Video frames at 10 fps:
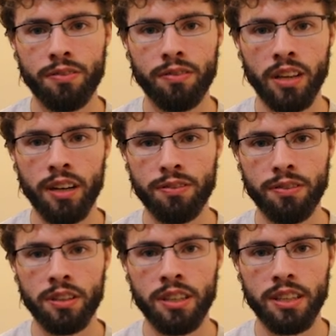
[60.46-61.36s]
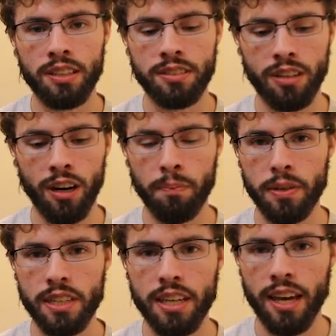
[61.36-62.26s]
left foot is up
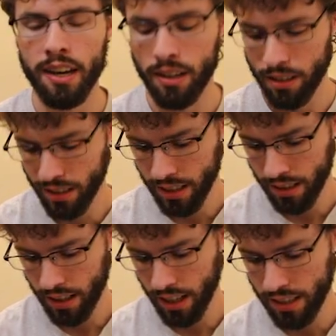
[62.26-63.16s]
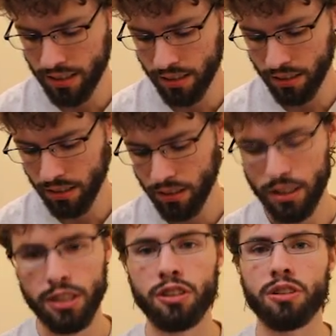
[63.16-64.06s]
in the air and he's
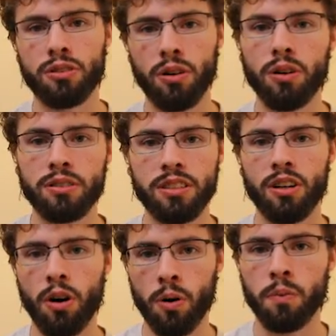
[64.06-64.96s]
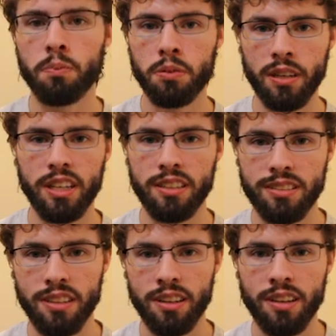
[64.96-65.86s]
clearly crossing home plate.